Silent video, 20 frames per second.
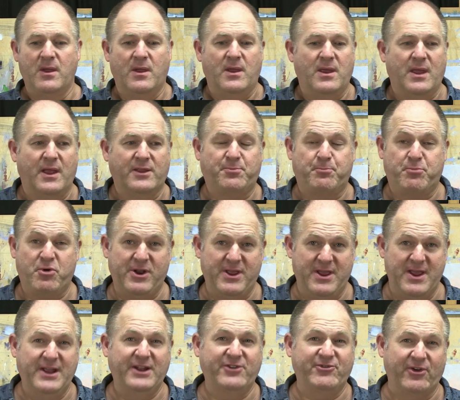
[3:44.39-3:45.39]
it's pretty
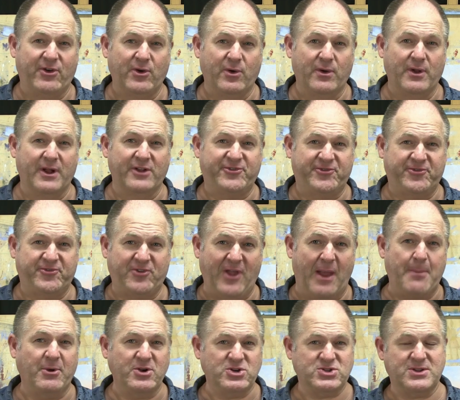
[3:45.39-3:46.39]
easy to
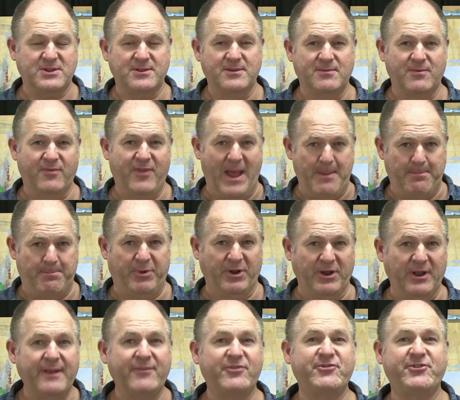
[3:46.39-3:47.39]
establish that
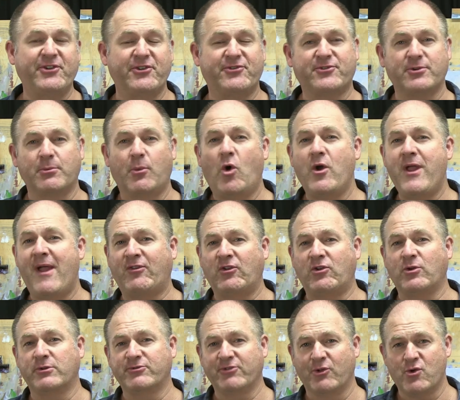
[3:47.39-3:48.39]
belief system. All you have to
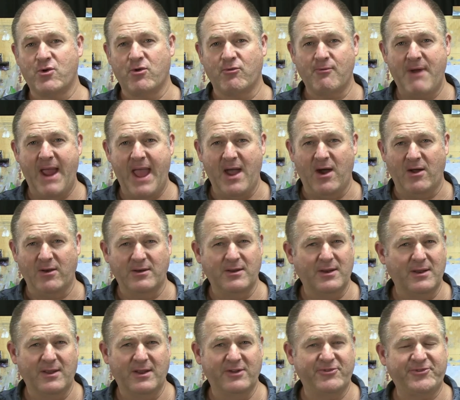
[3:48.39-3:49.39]
do is look around.
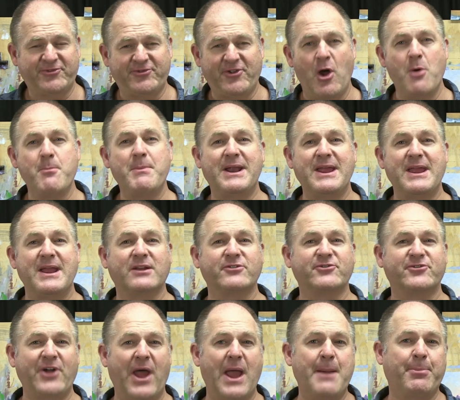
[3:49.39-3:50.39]
There's so many
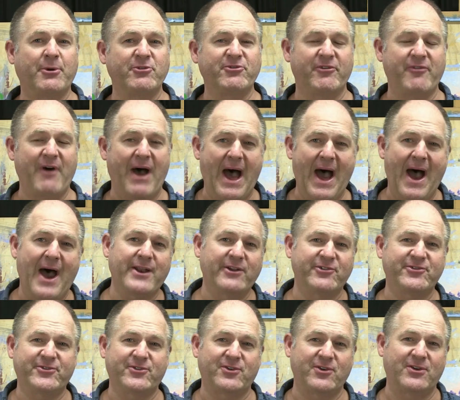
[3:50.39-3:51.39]
examples of
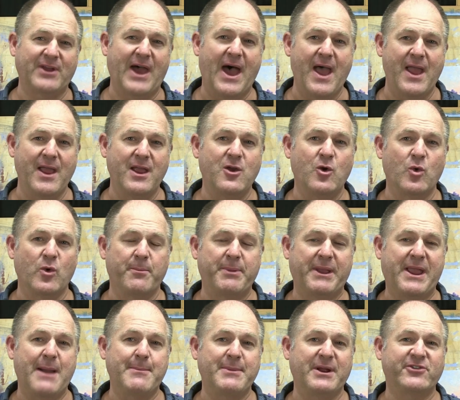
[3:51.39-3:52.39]
artists today who are
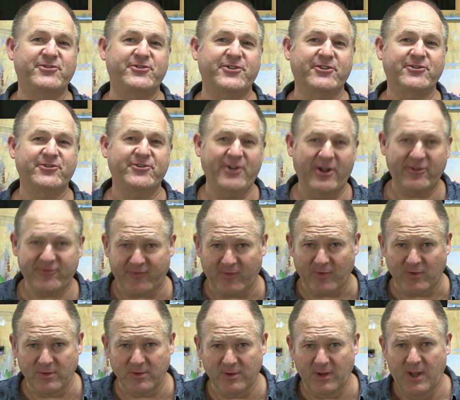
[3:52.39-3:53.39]
becoming
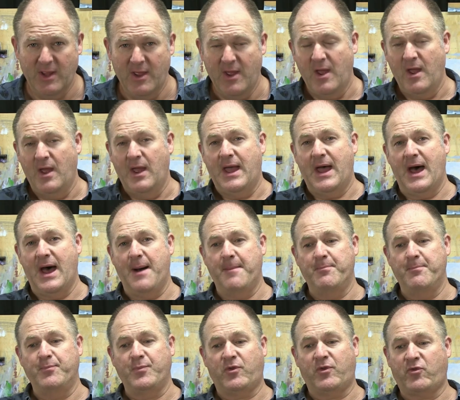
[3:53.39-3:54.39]
successful
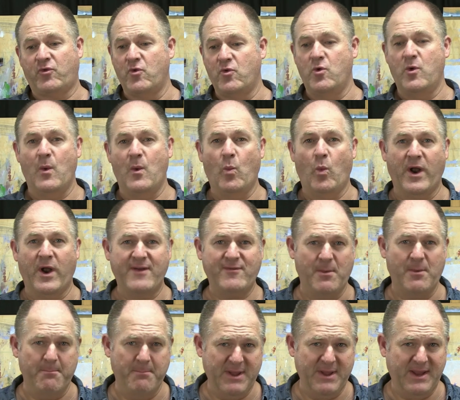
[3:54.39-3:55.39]
um, through whatever
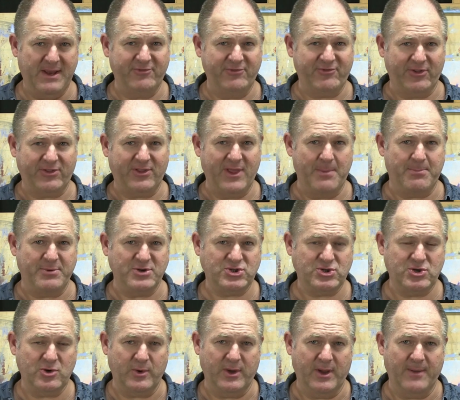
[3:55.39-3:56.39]
means that they're
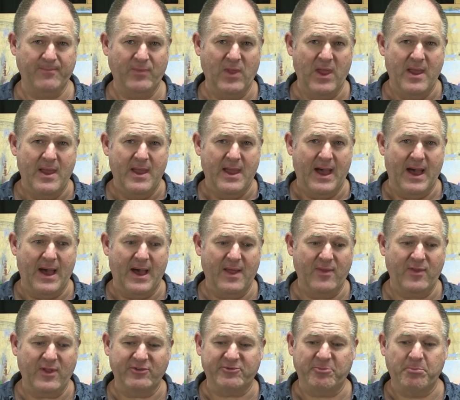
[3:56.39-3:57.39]
pursuing. Uh,
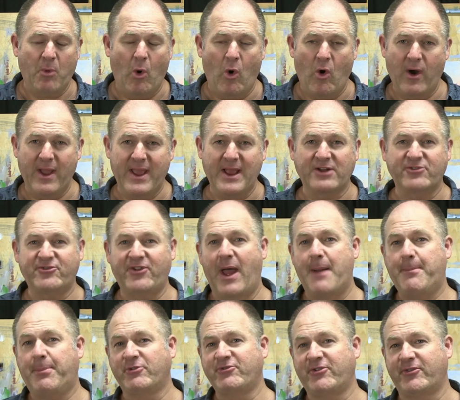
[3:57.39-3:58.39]
there's more
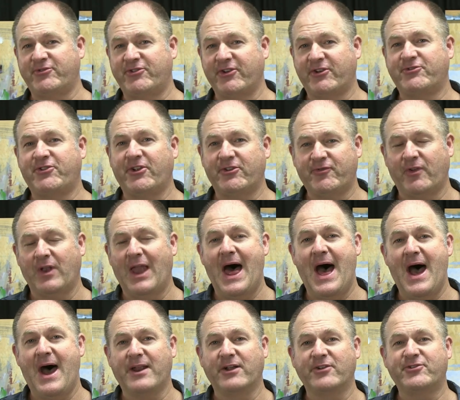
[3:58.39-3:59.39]
examples of successful
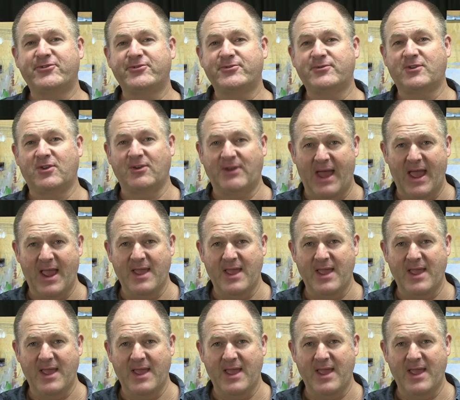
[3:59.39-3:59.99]
artists today